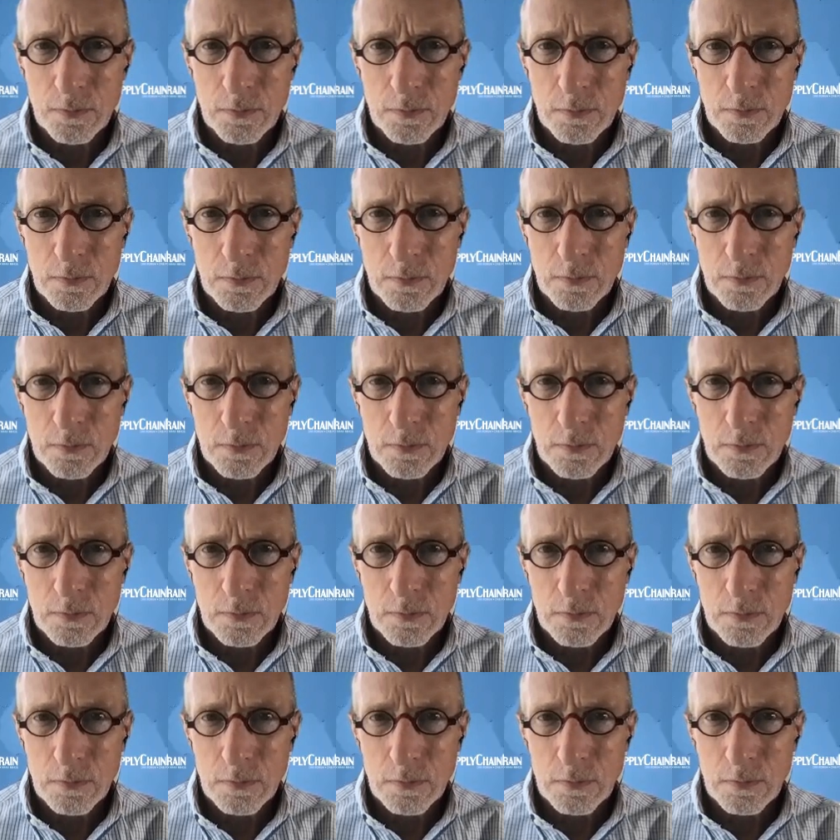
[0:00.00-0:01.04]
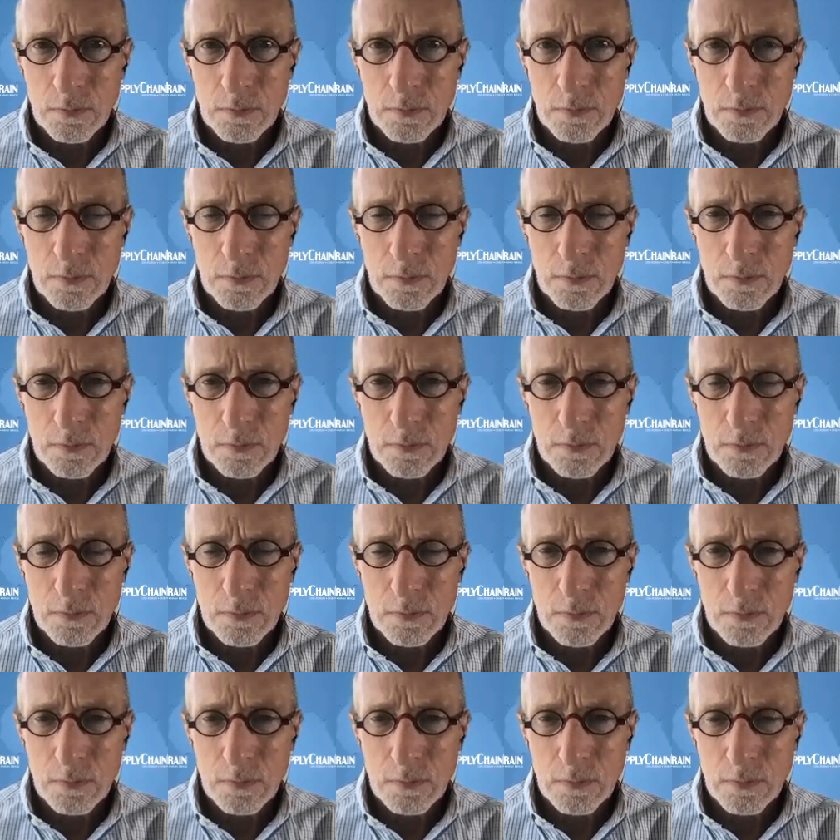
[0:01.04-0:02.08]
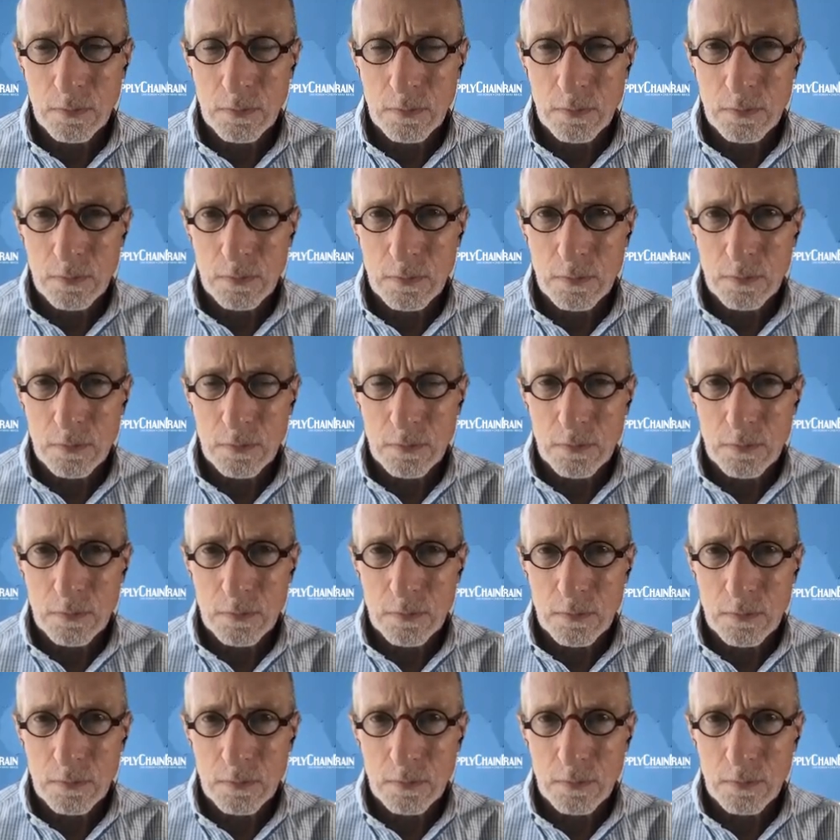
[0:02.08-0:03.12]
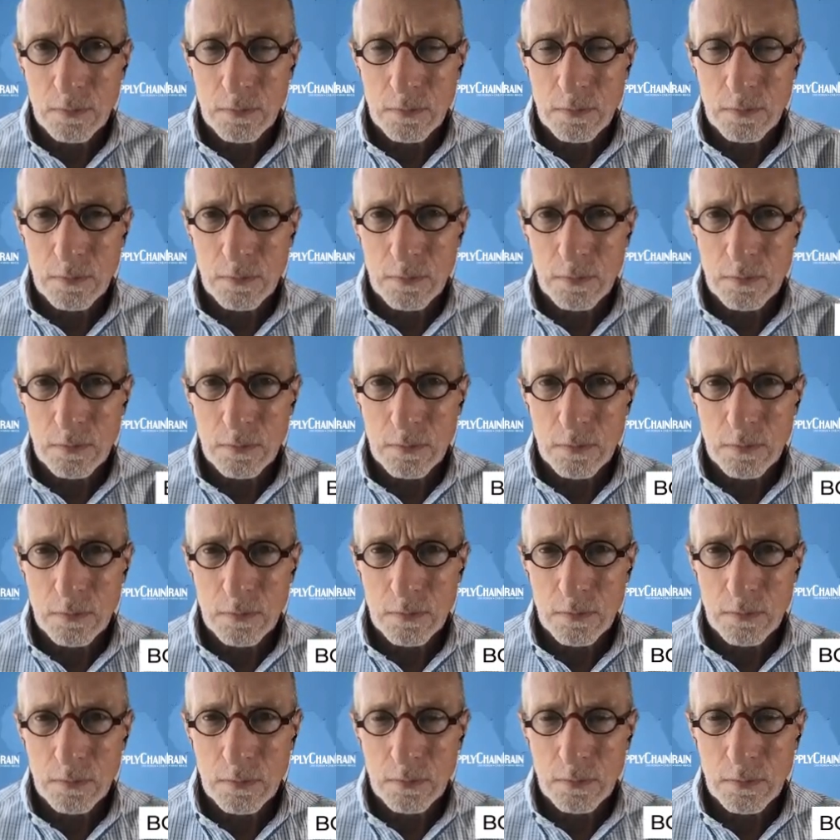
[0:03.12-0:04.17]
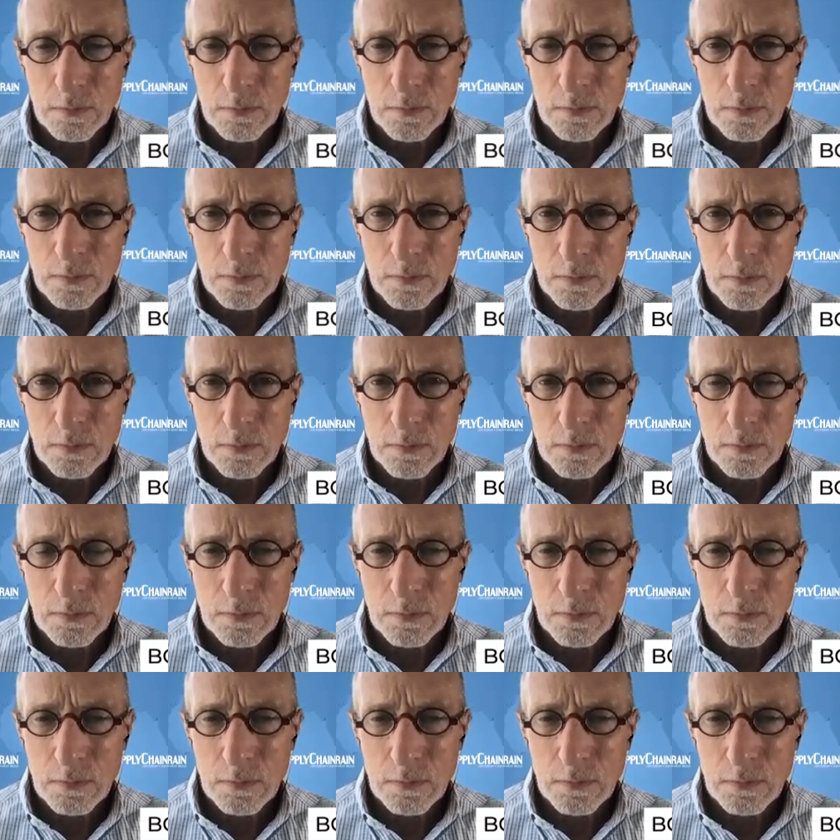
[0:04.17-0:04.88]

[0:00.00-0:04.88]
This person isn't speaking.